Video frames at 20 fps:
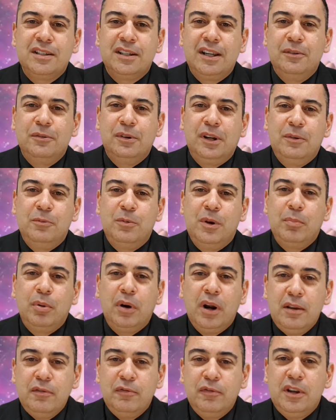can we
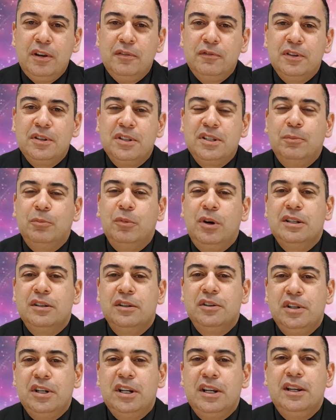pray for you for some
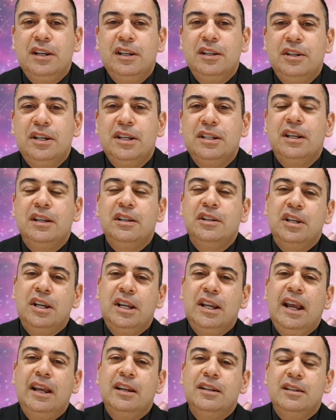reason? She said she
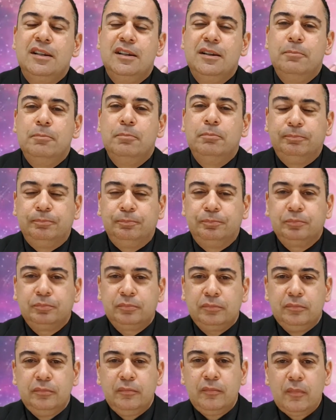had
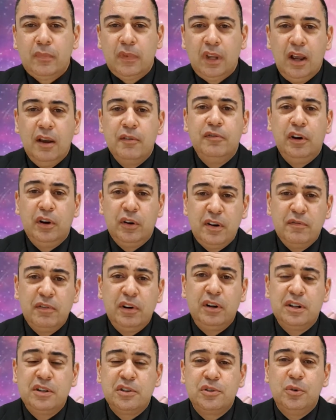a very,
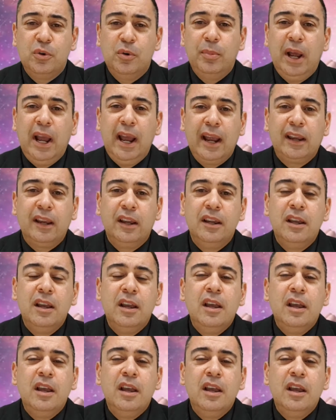very sore back.